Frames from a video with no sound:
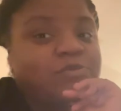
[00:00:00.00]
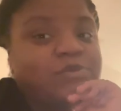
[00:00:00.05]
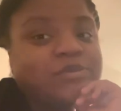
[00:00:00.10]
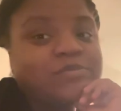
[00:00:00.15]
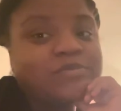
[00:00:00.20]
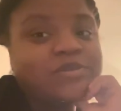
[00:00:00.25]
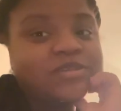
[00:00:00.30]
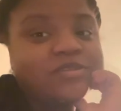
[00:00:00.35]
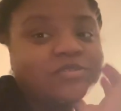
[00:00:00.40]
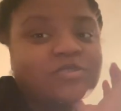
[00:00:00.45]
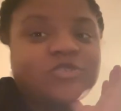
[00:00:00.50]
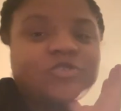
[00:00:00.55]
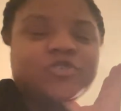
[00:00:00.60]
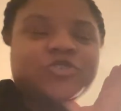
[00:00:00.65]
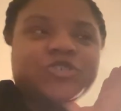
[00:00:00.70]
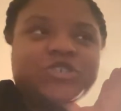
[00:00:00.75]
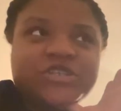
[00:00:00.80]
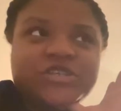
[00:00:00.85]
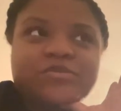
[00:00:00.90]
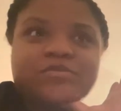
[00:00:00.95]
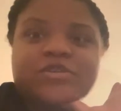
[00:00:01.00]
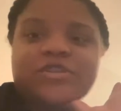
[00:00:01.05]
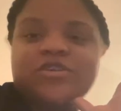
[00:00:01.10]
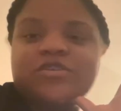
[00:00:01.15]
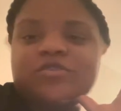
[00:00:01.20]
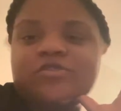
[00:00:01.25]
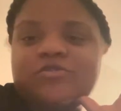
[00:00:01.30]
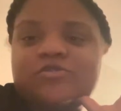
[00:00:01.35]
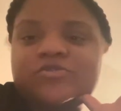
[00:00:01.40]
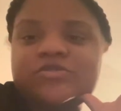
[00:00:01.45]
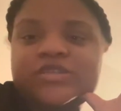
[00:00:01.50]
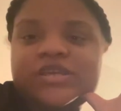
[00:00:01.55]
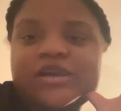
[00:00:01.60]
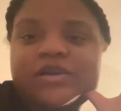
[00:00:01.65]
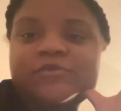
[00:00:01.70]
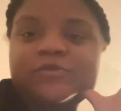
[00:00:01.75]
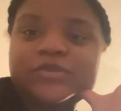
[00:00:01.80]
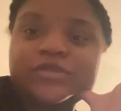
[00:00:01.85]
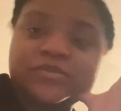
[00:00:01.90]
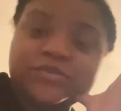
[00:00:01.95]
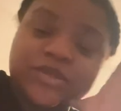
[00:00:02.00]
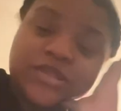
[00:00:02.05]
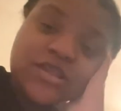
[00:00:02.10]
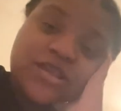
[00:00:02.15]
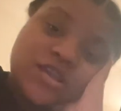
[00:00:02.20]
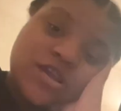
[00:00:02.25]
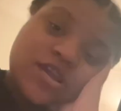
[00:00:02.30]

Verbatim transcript: with me so she could be there the whole time with me.